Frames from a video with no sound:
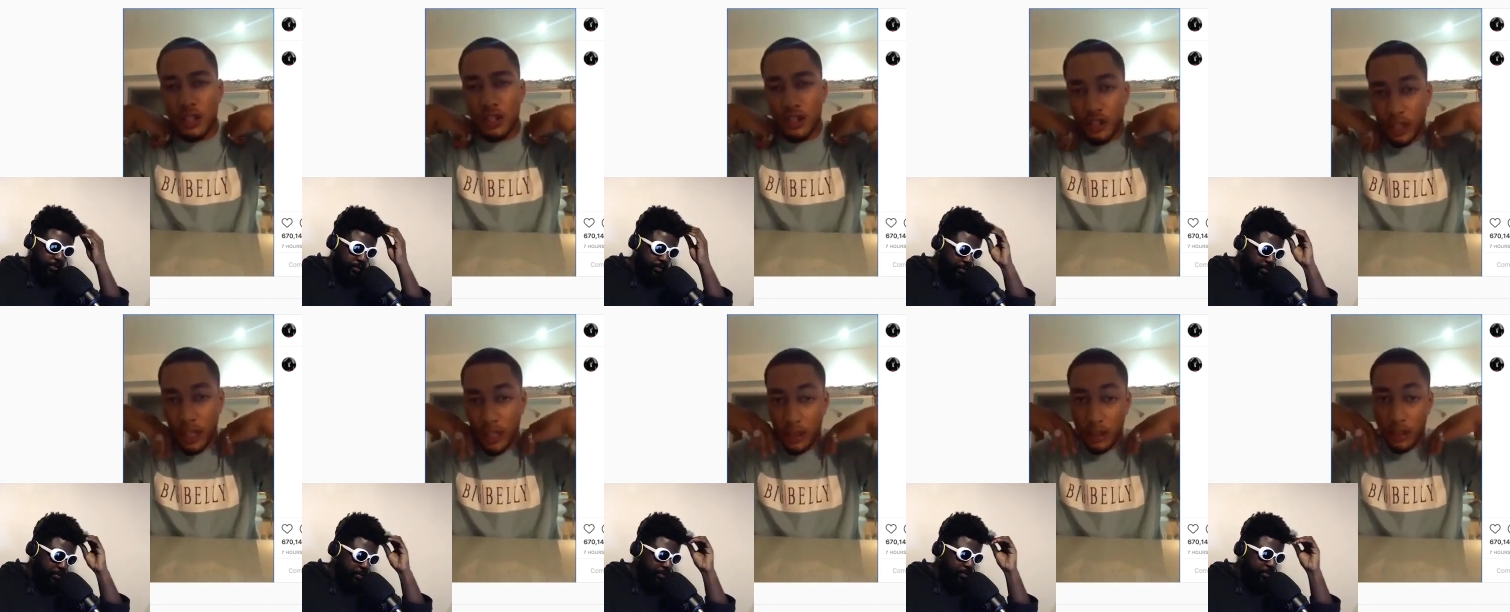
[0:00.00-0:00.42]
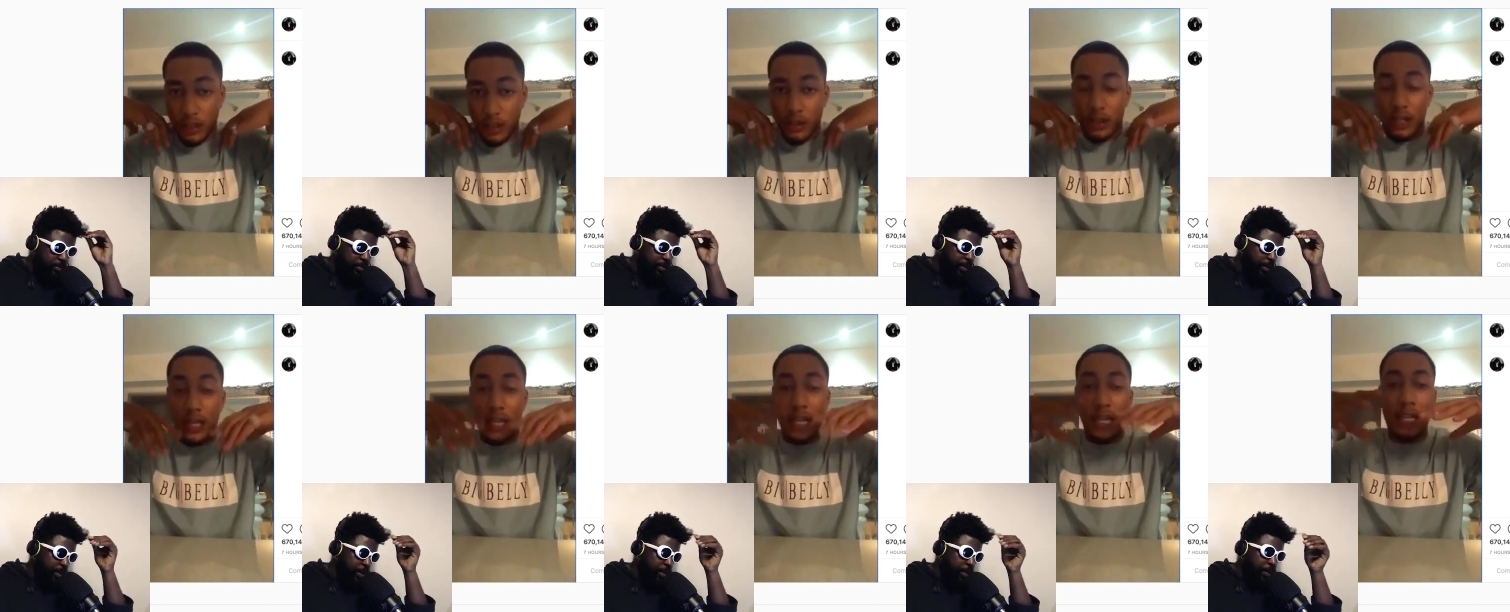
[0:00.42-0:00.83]
Speaker 1: address
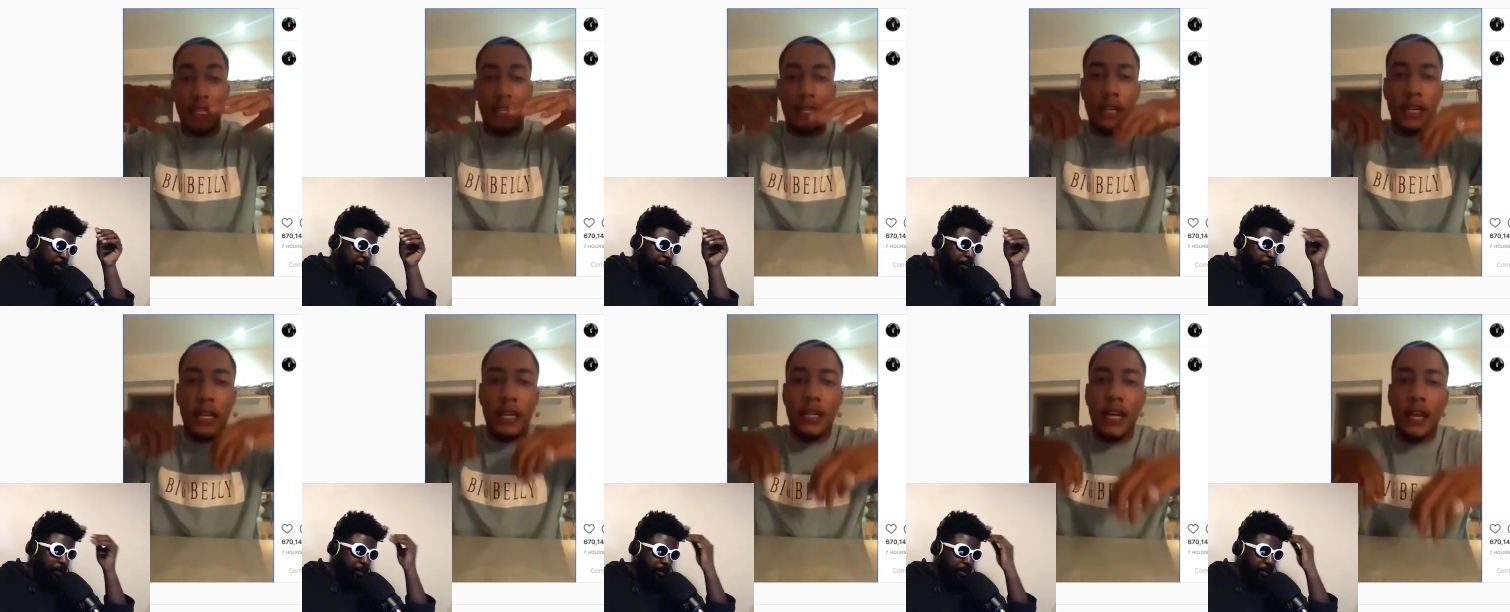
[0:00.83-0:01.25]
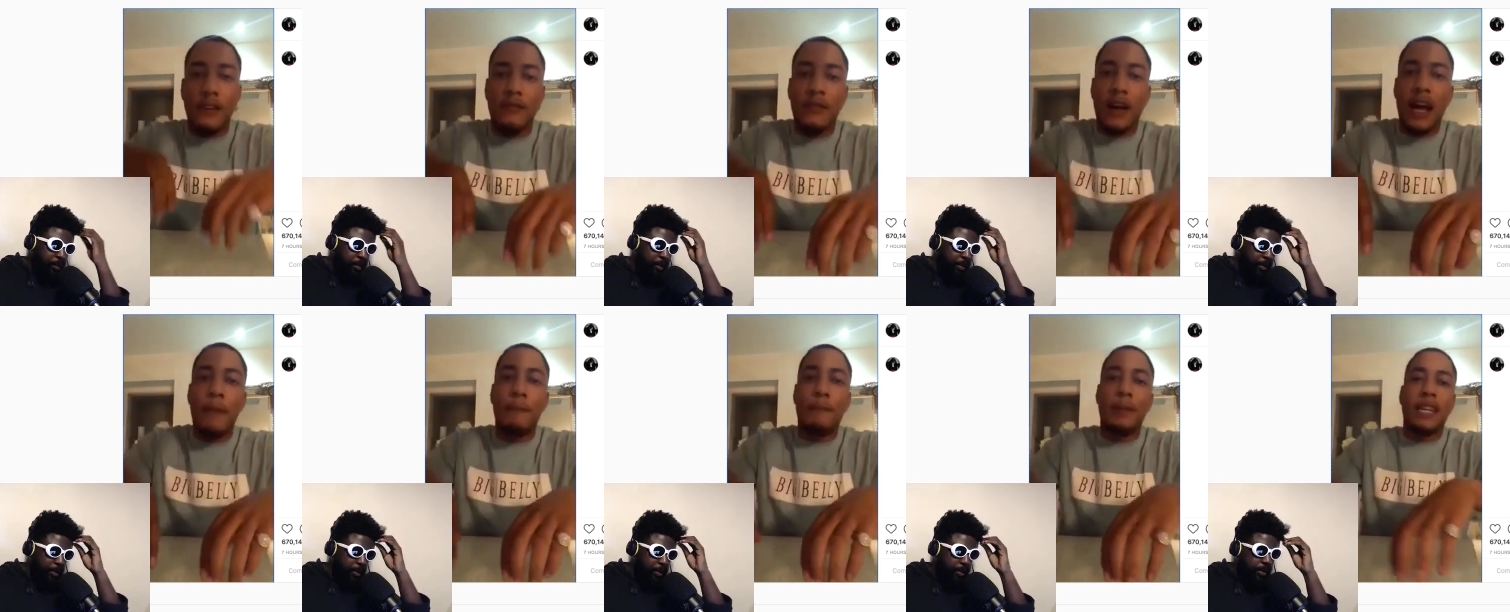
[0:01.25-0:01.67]
on the internet. They've
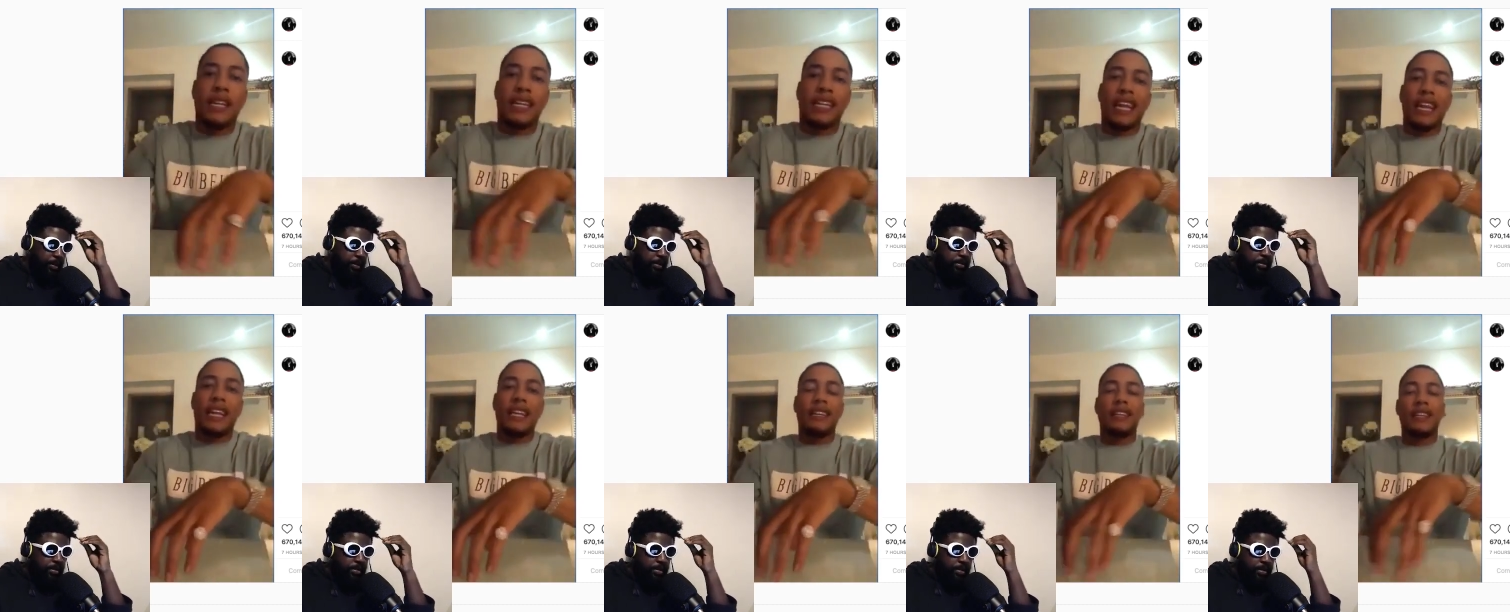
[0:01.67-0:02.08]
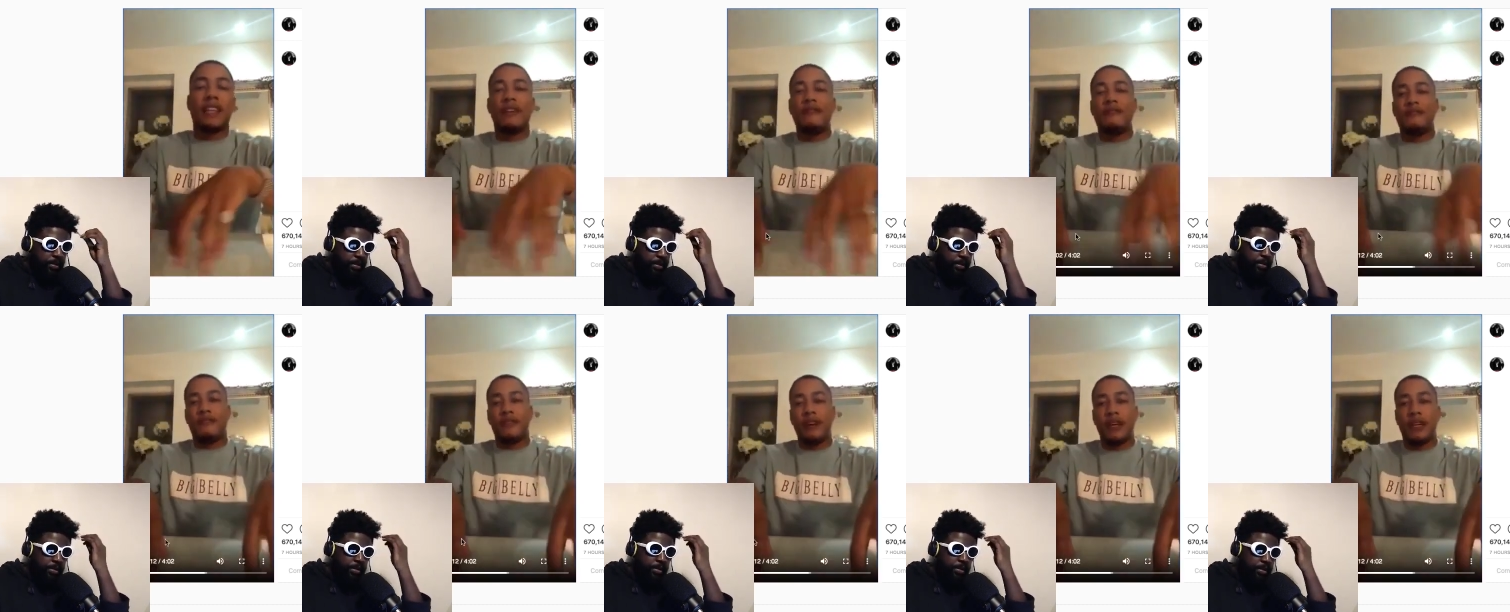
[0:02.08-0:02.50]
been getting
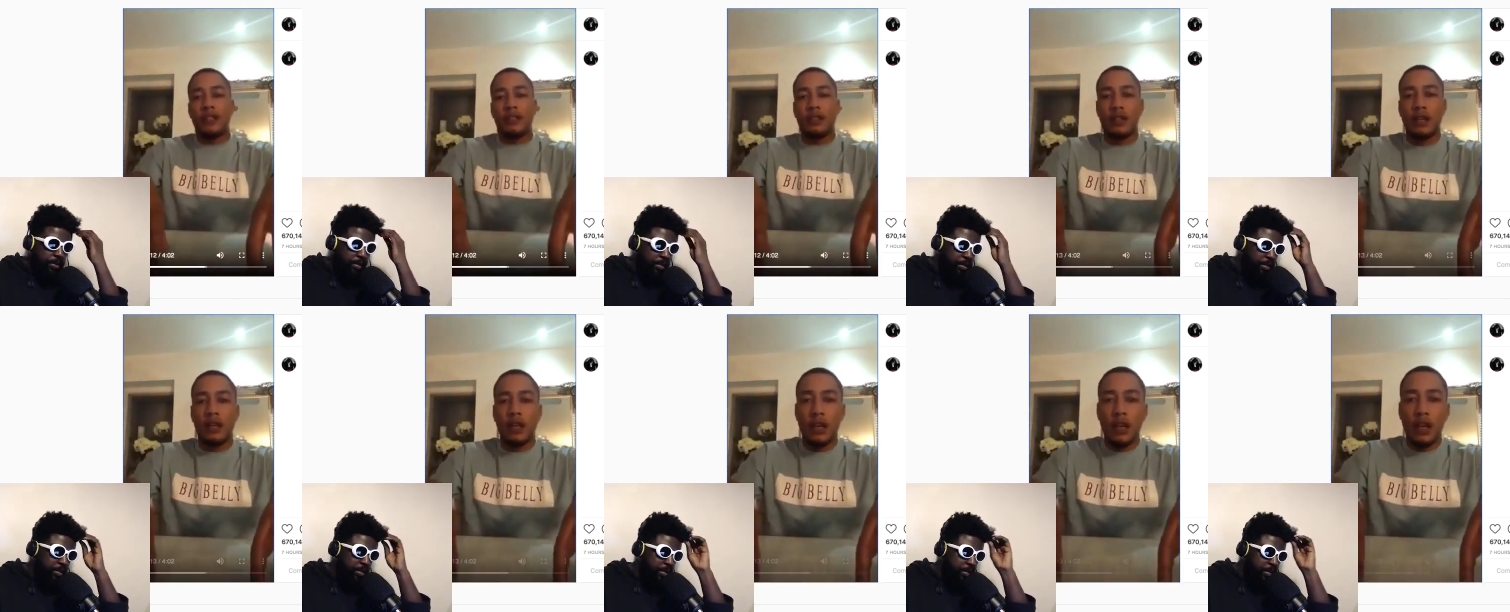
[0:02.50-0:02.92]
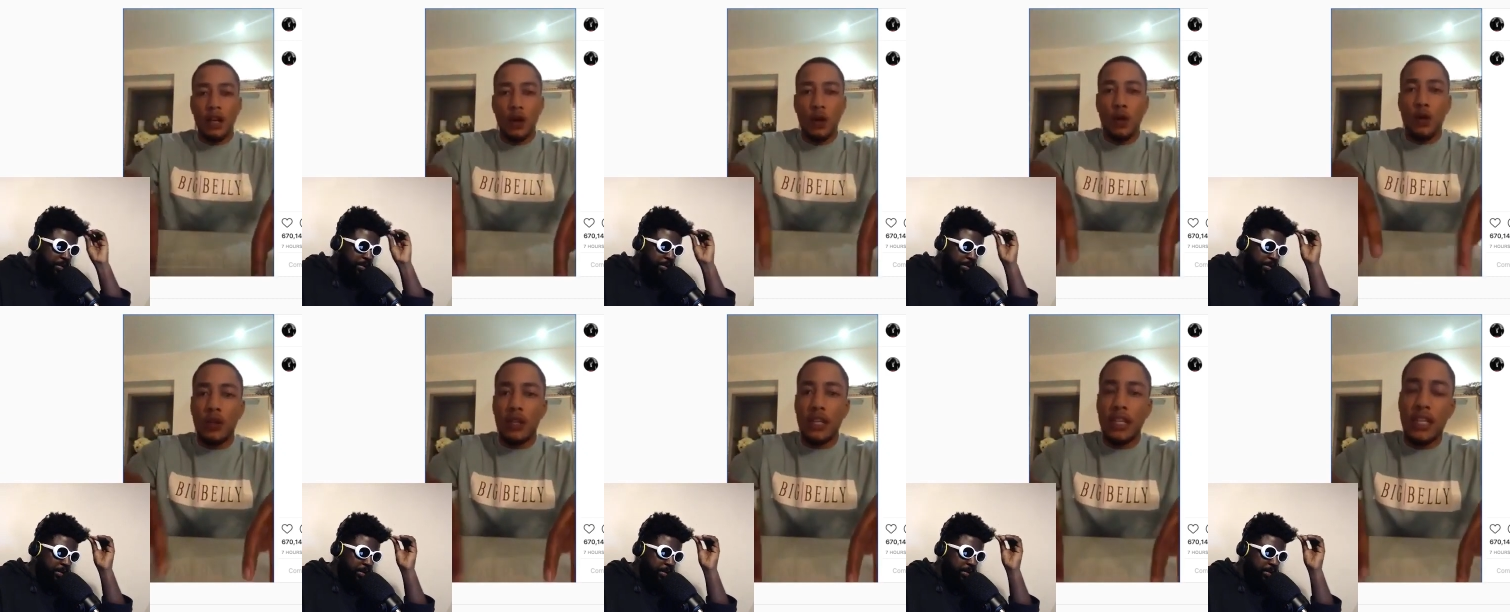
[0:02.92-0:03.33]
death threats, all of